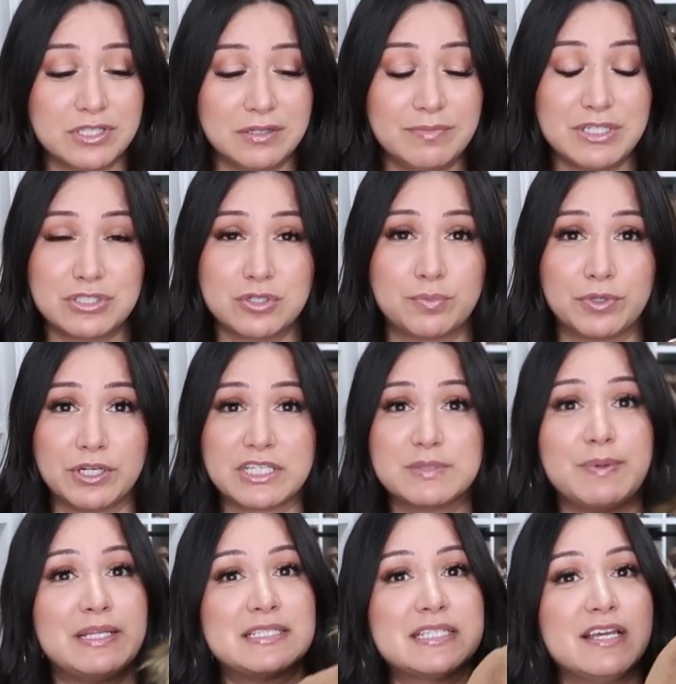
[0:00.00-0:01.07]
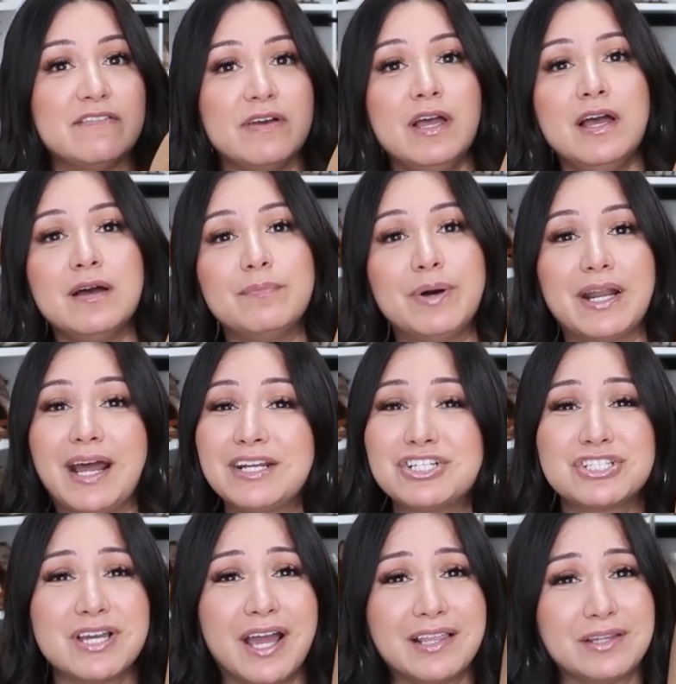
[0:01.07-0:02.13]
can be super expensive, but I
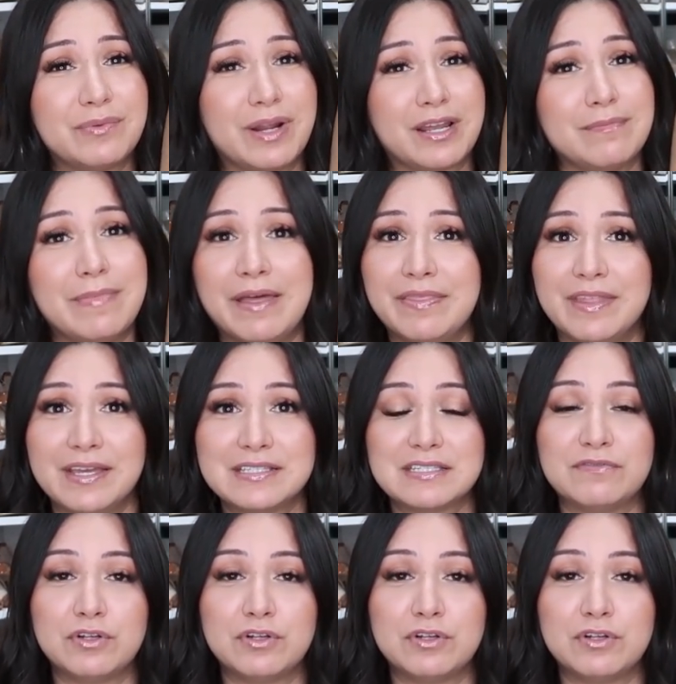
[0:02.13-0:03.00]
just highly recommend this.